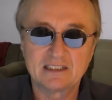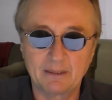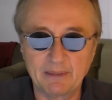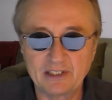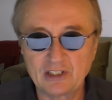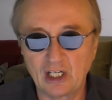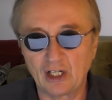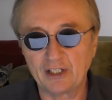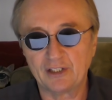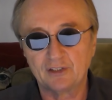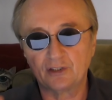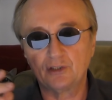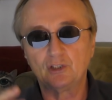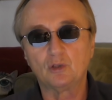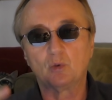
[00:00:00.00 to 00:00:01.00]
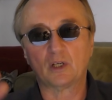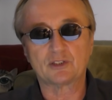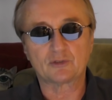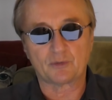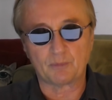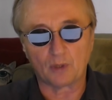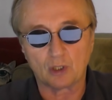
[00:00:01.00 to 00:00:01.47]
let me tell you, the new
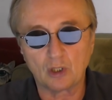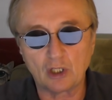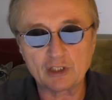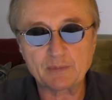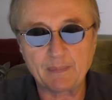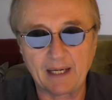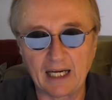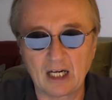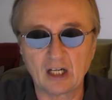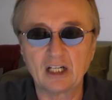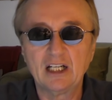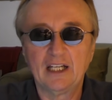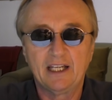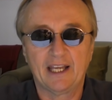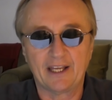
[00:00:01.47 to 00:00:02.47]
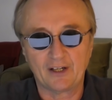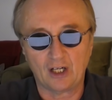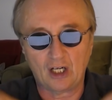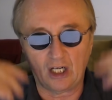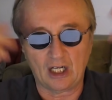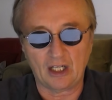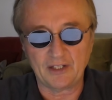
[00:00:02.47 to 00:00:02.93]
ones with more horsepower and
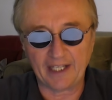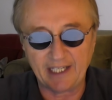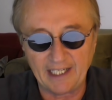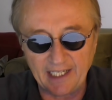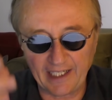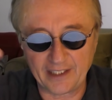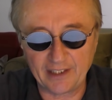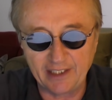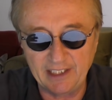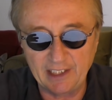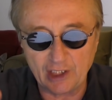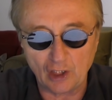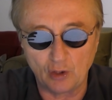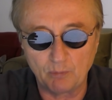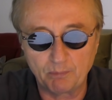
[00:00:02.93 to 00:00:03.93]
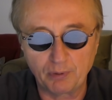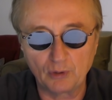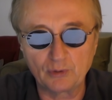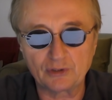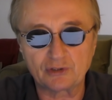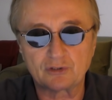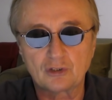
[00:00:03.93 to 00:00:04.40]
all that added
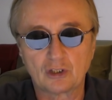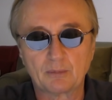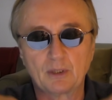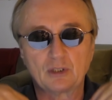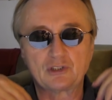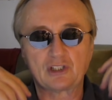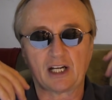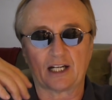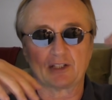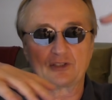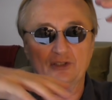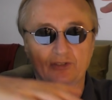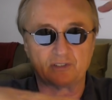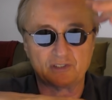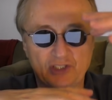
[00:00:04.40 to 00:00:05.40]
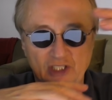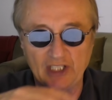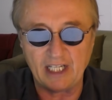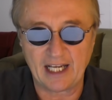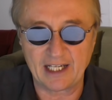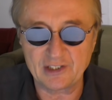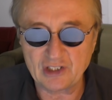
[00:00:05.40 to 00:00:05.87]
EcoBoost turbochargers and G
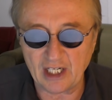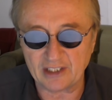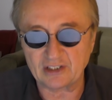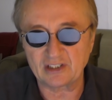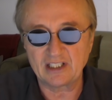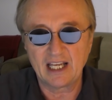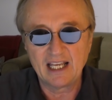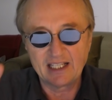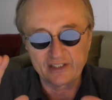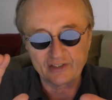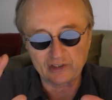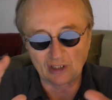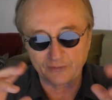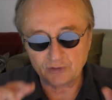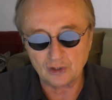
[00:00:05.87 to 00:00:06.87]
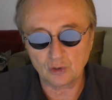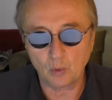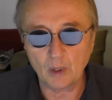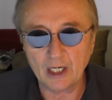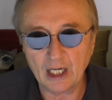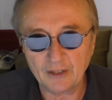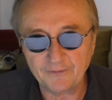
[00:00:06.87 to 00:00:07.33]
D I injection, stuff's going to
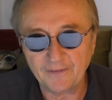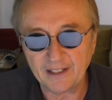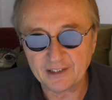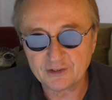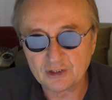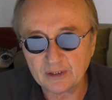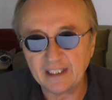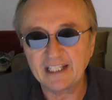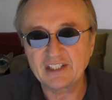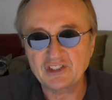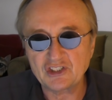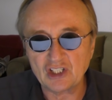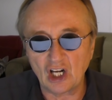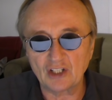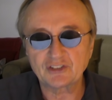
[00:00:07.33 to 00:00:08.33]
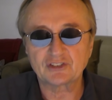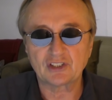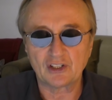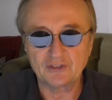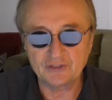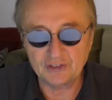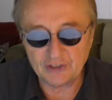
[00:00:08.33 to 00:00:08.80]
wear out faster. It just
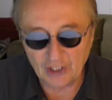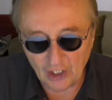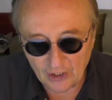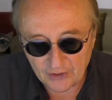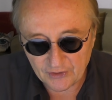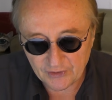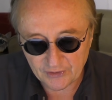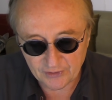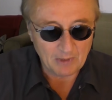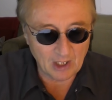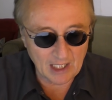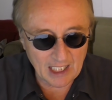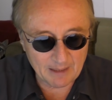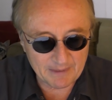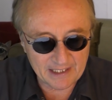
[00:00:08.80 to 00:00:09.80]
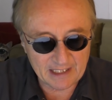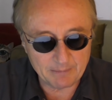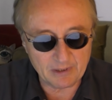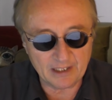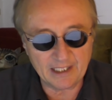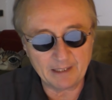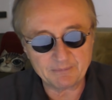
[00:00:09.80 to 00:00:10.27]
does. Mohammed
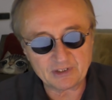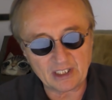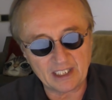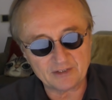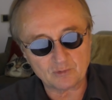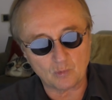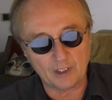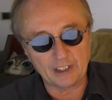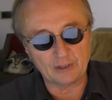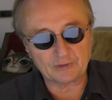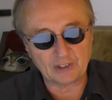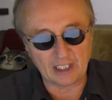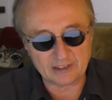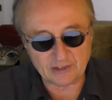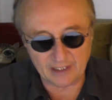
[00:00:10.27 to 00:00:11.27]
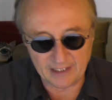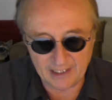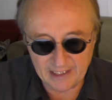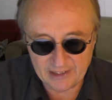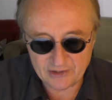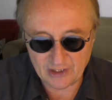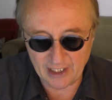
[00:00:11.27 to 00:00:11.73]
Ibrahim says, what are your thoughts on a
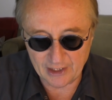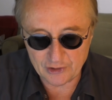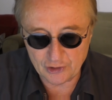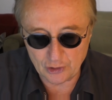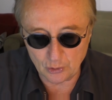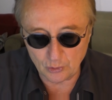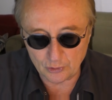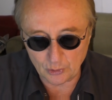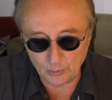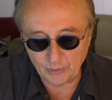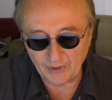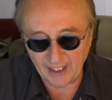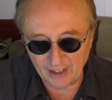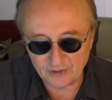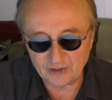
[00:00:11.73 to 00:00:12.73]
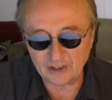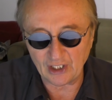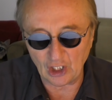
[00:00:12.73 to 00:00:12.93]
Nissan Juke two thousand